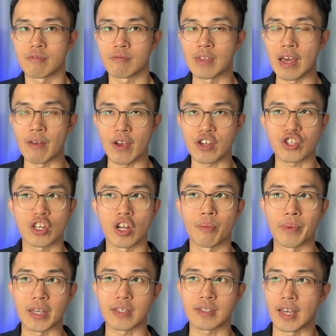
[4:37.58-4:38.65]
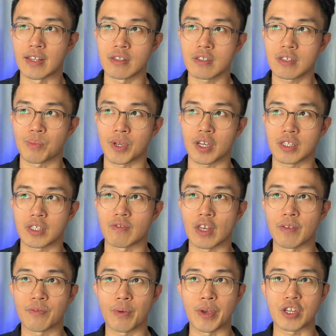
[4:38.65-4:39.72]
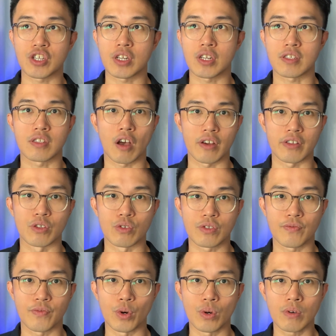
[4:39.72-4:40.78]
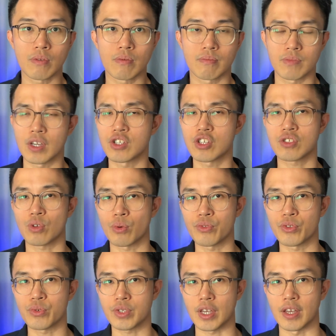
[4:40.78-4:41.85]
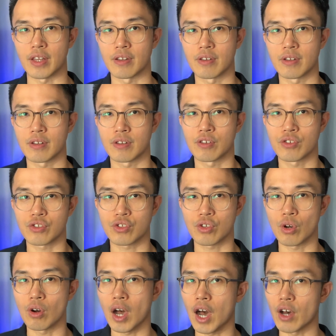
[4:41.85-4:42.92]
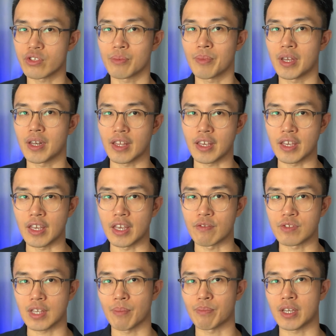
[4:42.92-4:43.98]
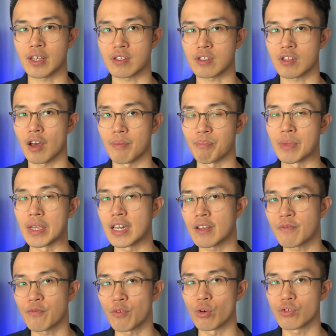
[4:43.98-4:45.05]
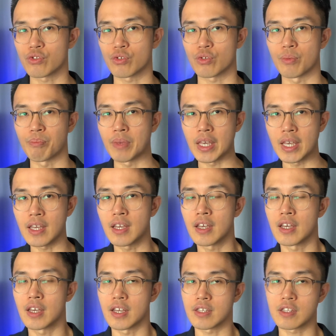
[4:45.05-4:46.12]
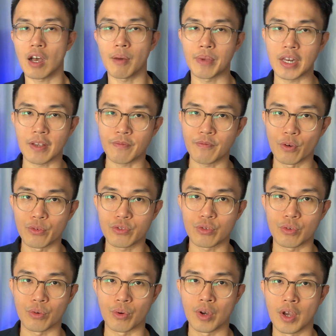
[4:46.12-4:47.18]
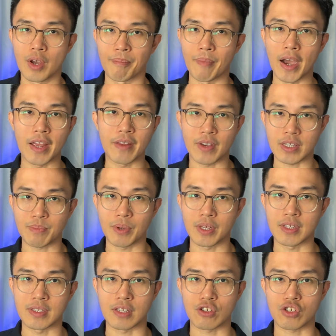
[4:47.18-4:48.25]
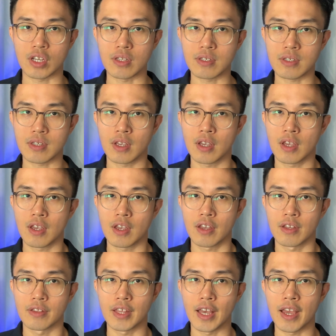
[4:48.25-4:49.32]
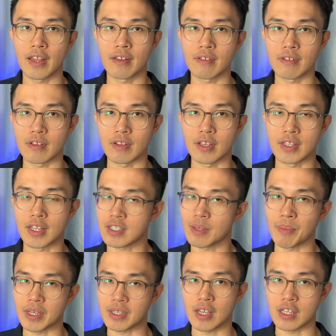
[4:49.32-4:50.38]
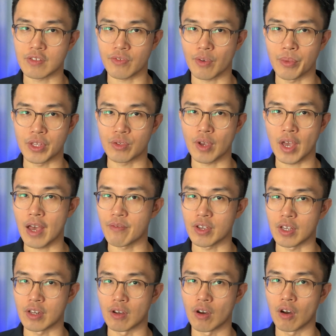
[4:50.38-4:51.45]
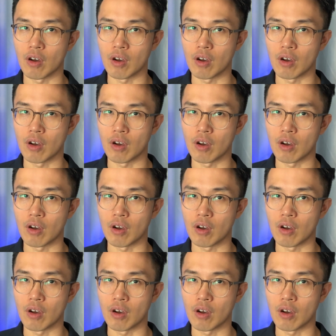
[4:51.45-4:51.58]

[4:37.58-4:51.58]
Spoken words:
rationale makes sense, because if the information is not useful, then just don't use it. So ultimately, if something is not meaningful to me, it's not meaningful to my investment decisions, then it doesn't make sense for me to have it